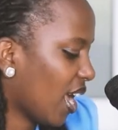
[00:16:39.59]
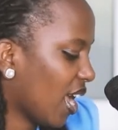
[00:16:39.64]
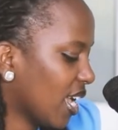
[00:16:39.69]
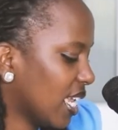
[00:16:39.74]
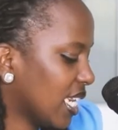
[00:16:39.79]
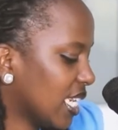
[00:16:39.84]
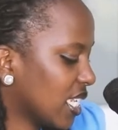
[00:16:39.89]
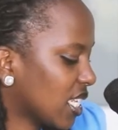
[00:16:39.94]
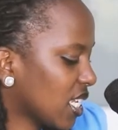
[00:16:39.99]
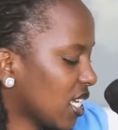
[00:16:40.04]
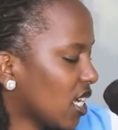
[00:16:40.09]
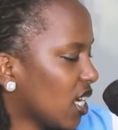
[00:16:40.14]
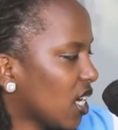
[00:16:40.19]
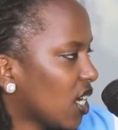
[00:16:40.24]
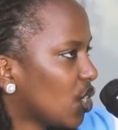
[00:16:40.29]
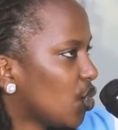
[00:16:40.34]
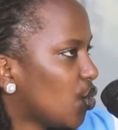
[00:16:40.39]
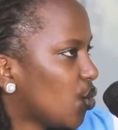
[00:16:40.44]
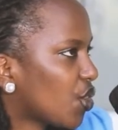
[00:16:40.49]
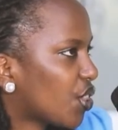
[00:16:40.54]
And
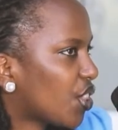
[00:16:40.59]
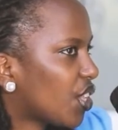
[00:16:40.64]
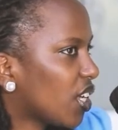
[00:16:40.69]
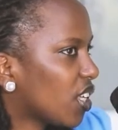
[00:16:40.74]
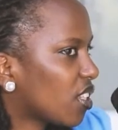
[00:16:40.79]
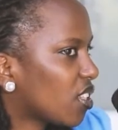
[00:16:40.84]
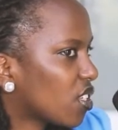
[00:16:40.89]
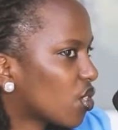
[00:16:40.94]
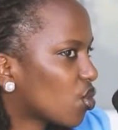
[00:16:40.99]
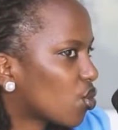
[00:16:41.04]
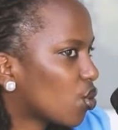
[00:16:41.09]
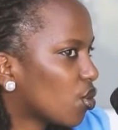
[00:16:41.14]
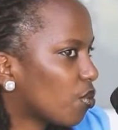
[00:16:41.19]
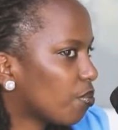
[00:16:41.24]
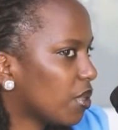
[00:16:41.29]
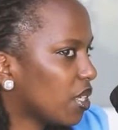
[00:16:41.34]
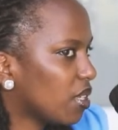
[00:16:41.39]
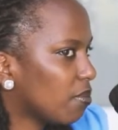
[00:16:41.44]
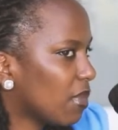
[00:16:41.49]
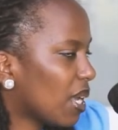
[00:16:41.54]
do you think this could
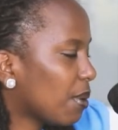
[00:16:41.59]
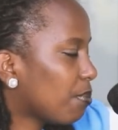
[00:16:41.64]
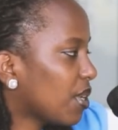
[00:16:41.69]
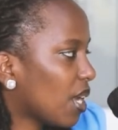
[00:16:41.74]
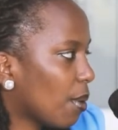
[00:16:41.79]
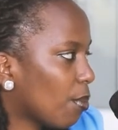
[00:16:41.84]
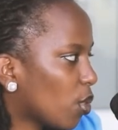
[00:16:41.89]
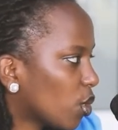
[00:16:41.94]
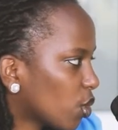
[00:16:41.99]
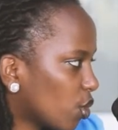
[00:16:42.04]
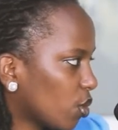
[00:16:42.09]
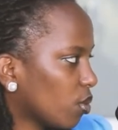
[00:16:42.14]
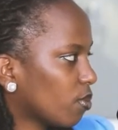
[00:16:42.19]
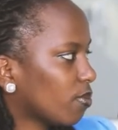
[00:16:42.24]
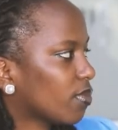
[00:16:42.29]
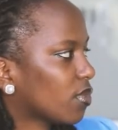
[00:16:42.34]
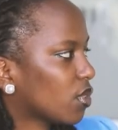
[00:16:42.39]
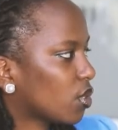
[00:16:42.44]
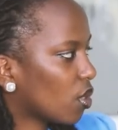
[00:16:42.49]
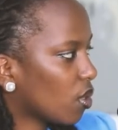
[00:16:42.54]
be maybe a
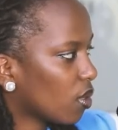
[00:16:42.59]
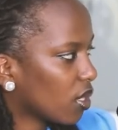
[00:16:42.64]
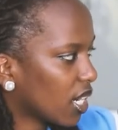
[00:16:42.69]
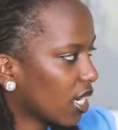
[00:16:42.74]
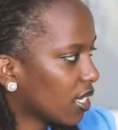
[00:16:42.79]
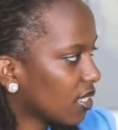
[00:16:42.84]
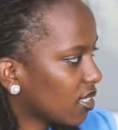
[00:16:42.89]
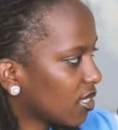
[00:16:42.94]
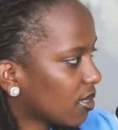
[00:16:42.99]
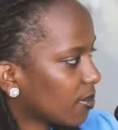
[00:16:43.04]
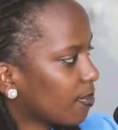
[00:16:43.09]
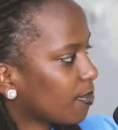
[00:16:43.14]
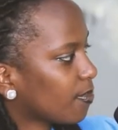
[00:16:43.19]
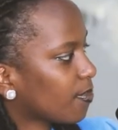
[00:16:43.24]
model to look at?